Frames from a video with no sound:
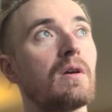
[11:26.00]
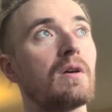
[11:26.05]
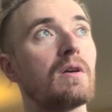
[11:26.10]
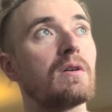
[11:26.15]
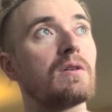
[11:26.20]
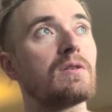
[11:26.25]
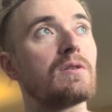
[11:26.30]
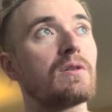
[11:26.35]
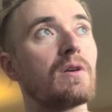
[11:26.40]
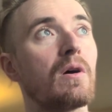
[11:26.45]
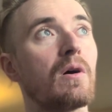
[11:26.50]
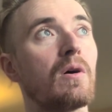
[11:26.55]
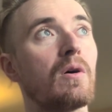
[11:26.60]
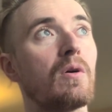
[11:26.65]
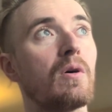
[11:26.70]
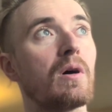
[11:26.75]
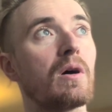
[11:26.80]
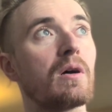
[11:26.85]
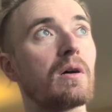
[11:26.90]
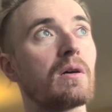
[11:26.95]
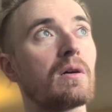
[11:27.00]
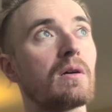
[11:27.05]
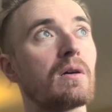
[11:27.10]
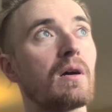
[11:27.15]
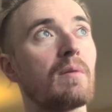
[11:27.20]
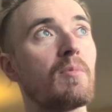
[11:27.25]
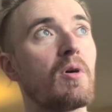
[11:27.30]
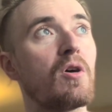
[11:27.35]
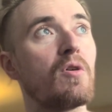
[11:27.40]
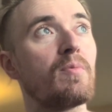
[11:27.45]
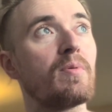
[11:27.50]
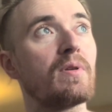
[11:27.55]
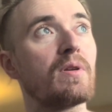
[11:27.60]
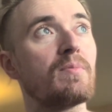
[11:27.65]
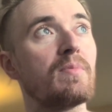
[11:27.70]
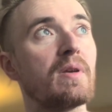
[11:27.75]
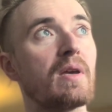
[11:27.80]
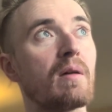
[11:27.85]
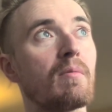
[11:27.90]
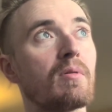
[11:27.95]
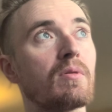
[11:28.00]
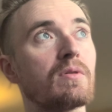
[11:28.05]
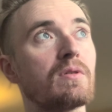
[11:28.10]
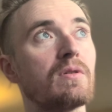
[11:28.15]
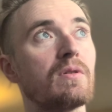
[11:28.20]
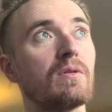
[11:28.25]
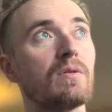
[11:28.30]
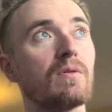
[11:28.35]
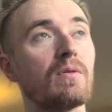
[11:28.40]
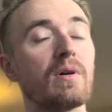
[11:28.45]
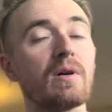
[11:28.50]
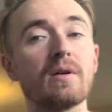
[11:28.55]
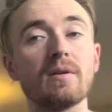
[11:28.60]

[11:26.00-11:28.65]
So I'm hoping to be able to